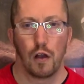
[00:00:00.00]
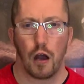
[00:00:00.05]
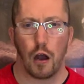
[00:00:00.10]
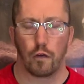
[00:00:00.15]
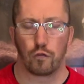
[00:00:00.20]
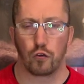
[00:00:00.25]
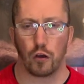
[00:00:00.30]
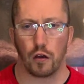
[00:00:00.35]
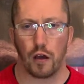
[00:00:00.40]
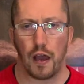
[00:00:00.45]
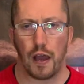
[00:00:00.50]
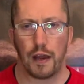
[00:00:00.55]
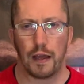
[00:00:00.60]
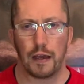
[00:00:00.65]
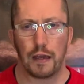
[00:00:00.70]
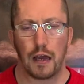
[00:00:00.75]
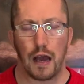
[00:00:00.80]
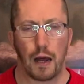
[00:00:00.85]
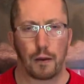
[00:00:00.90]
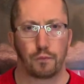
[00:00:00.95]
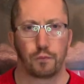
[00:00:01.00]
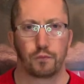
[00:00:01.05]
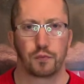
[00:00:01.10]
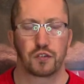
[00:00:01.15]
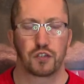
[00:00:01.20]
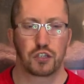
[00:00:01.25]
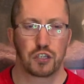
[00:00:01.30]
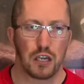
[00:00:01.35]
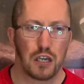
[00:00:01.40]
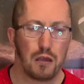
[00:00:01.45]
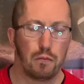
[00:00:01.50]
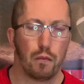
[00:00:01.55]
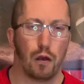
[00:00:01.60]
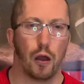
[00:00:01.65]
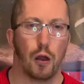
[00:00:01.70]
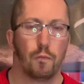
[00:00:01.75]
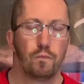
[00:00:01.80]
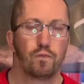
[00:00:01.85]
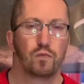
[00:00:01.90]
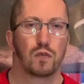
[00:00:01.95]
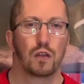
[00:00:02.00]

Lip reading: I've got a Absema